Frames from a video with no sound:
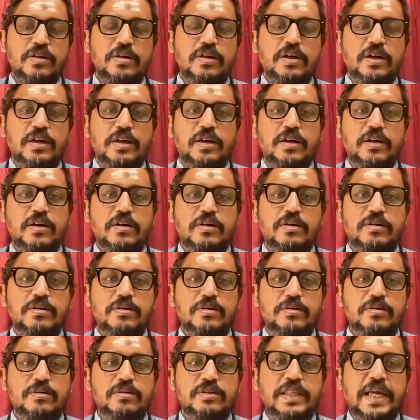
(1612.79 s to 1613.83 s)
uh,
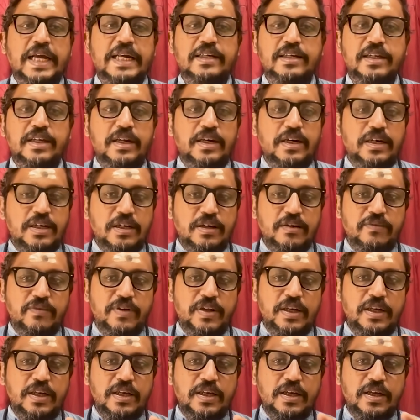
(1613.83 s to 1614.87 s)
that
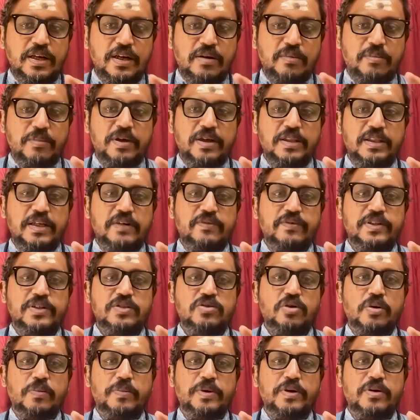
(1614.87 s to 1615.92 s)
intervening karma that was
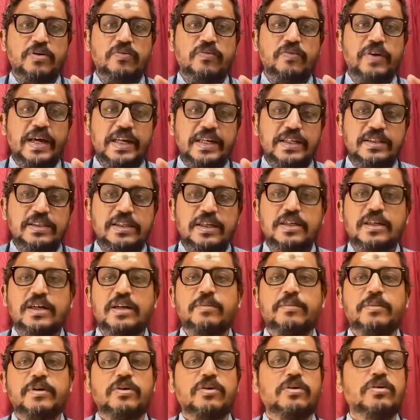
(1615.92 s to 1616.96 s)
stopping you, where is that
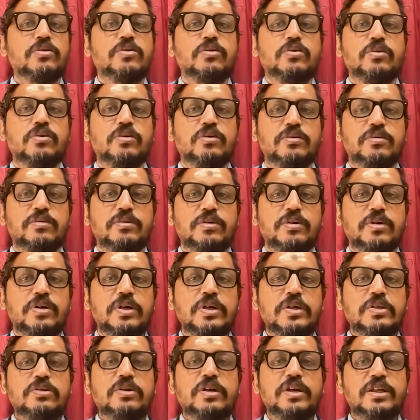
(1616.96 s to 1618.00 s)
karma going to go?
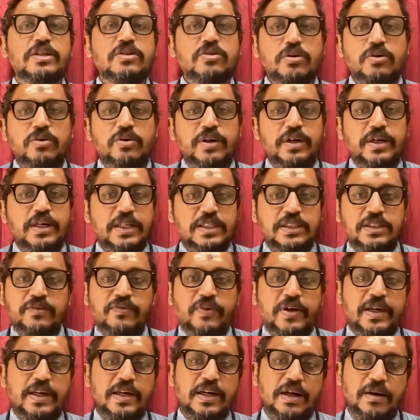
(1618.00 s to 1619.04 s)
So it is going to
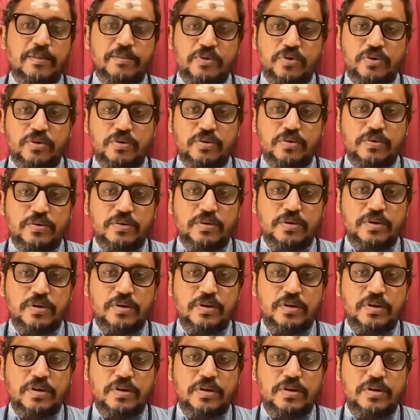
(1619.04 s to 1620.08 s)
intensify and come to you.
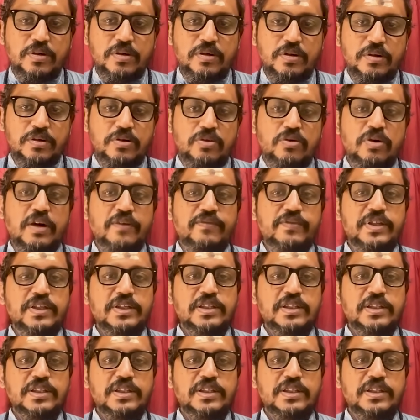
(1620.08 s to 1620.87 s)
Do you have the